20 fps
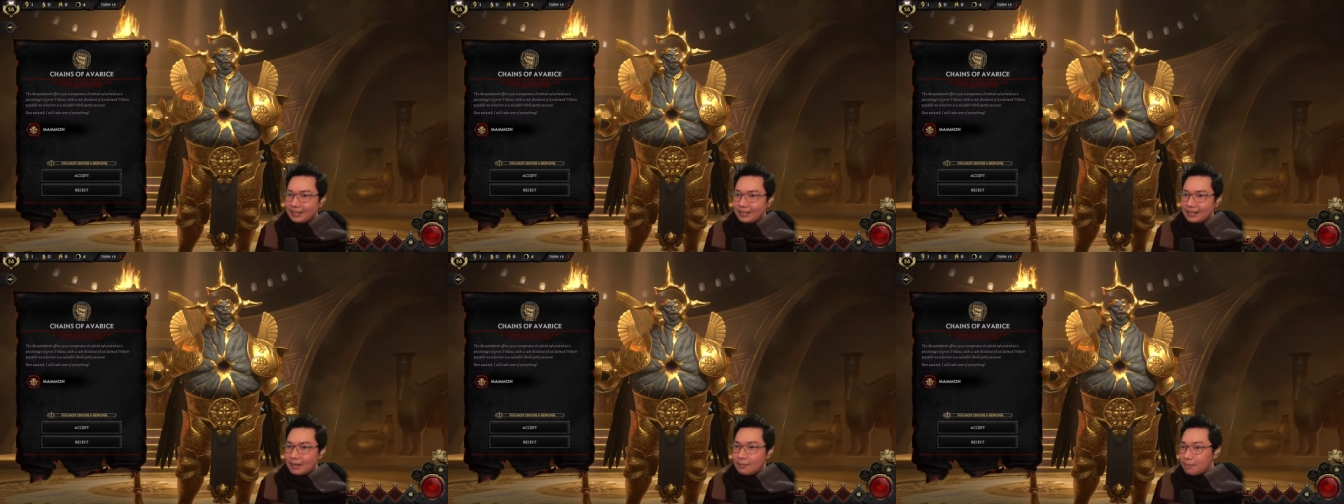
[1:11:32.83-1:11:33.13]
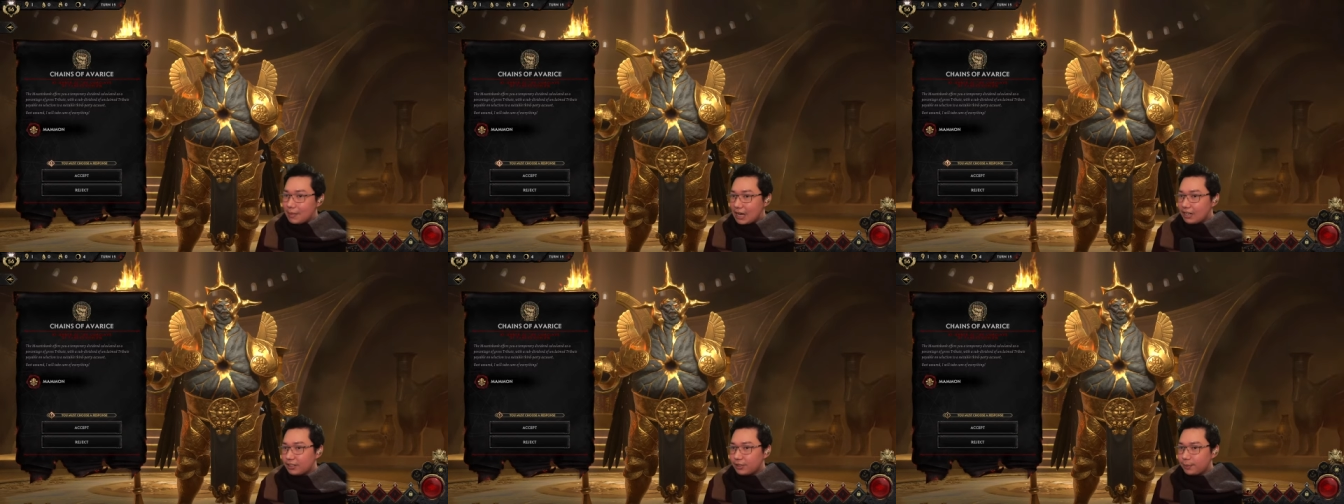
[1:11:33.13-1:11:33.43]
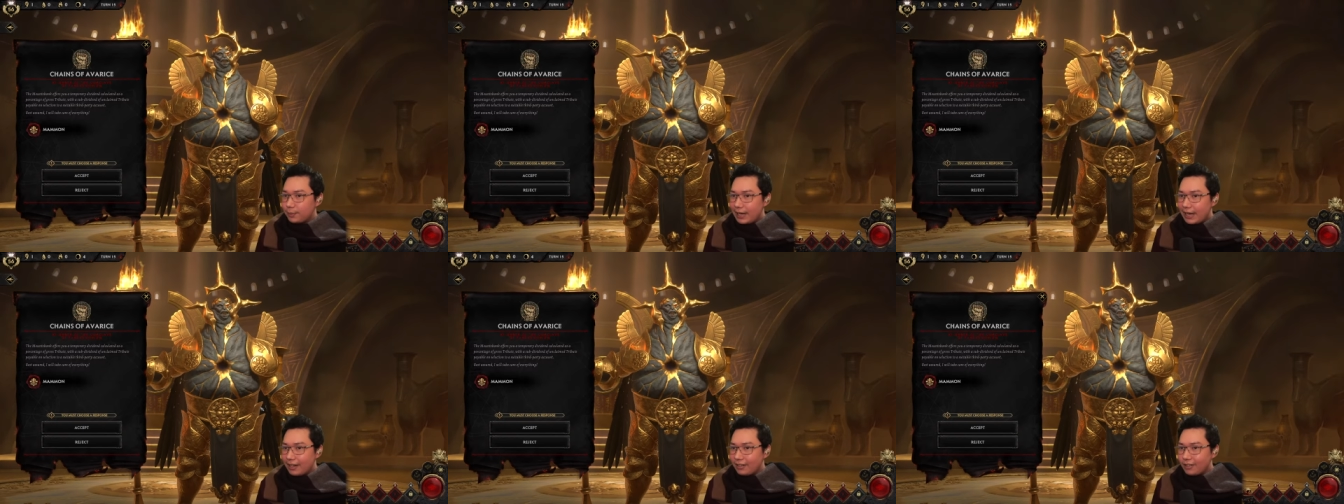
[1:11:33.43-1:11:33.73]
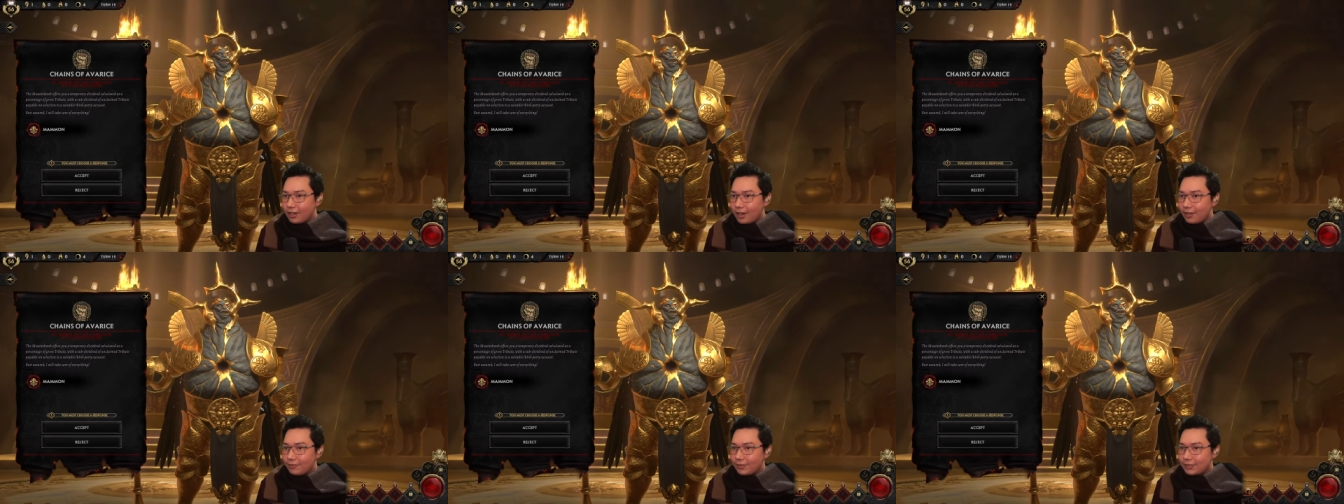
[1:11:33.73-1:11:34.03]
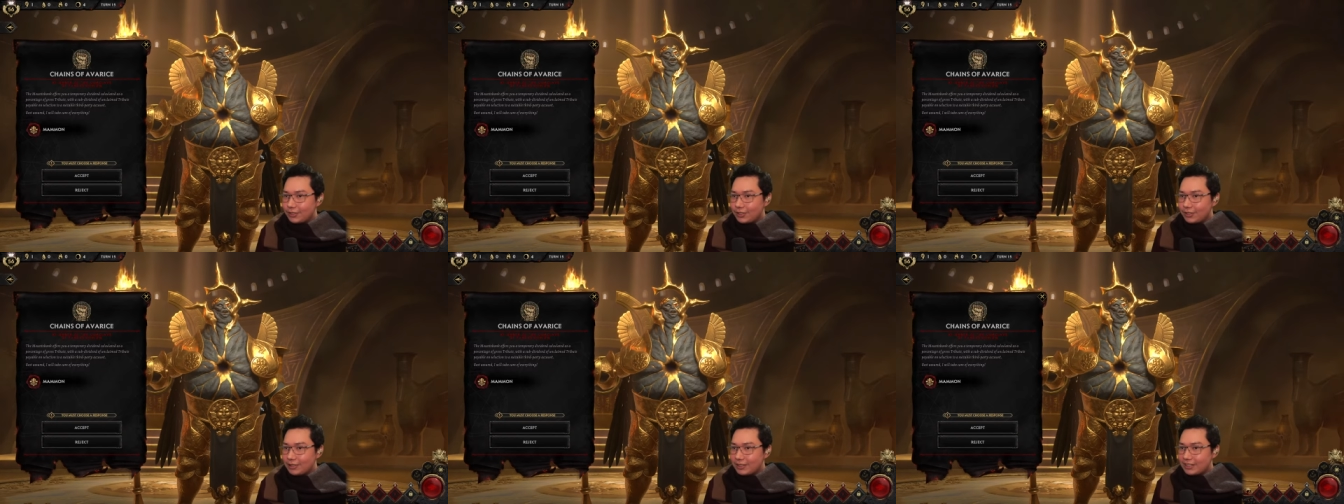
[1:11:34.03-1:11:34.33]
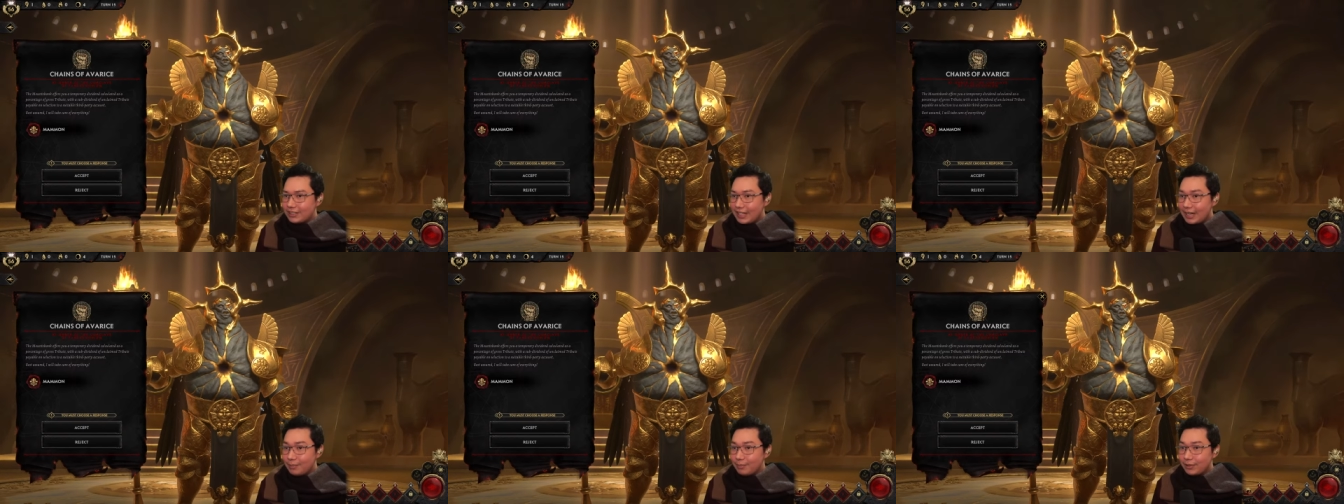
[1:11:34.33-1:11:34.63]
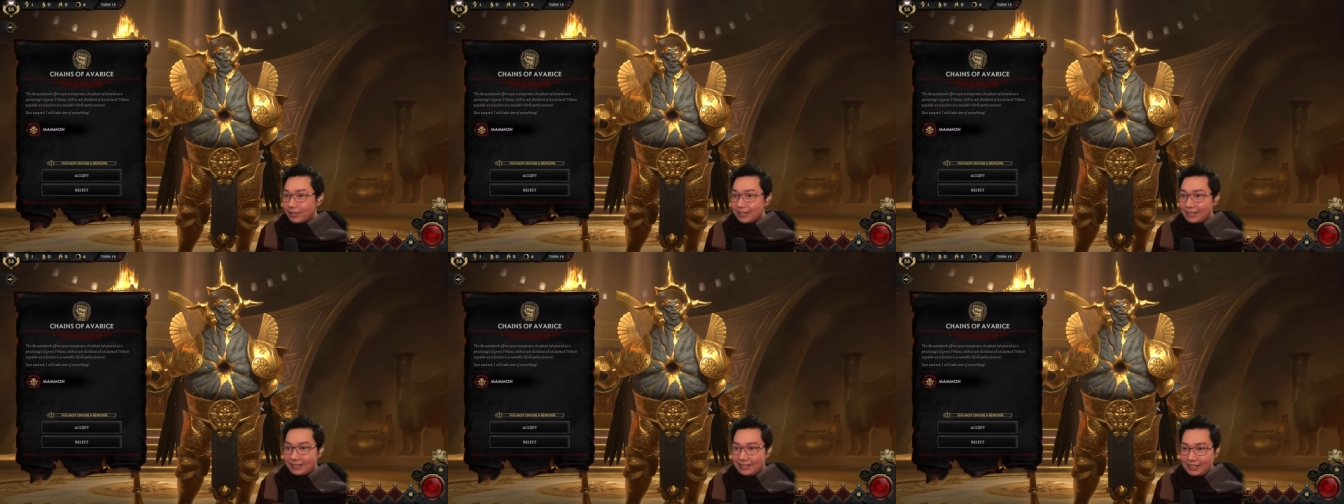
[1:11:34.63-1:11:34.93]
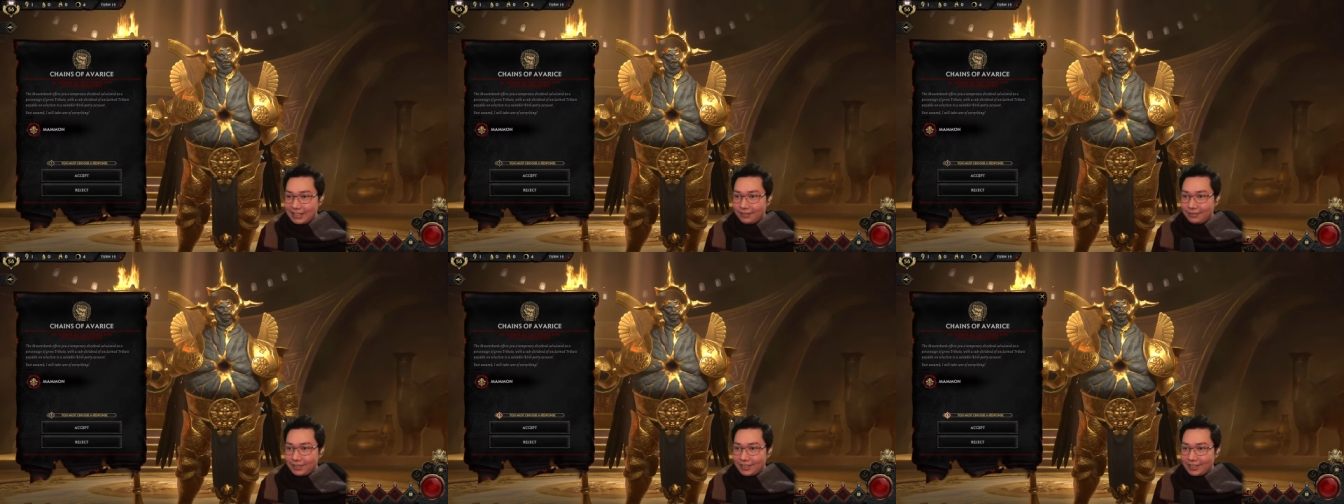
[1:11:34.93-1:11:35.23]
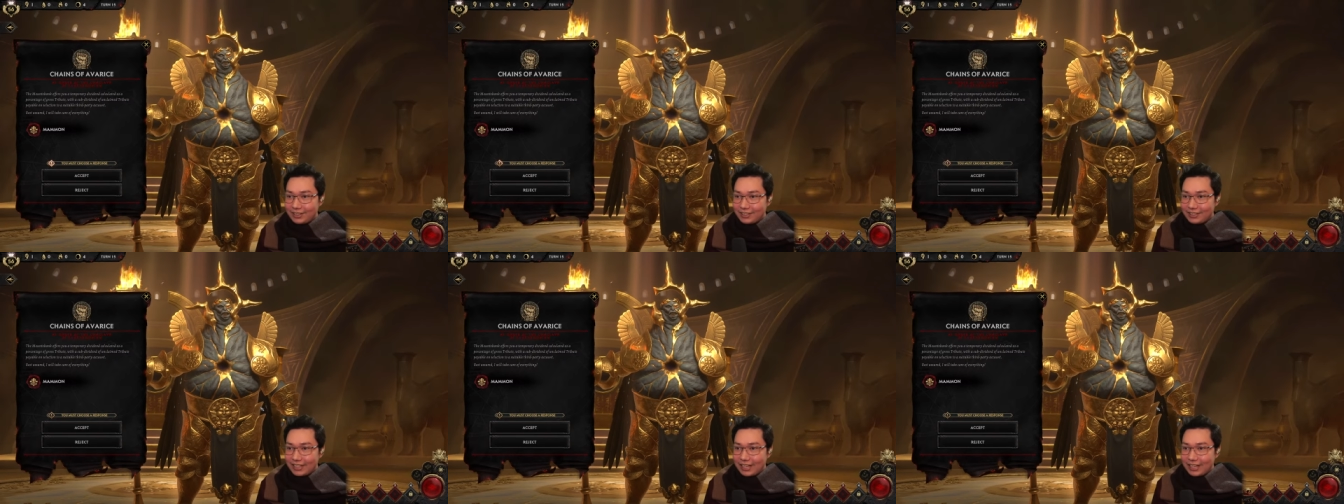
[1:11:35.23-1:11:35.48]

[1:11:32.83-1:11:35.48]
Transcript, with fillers: The Mountebank offers you a temporary dividend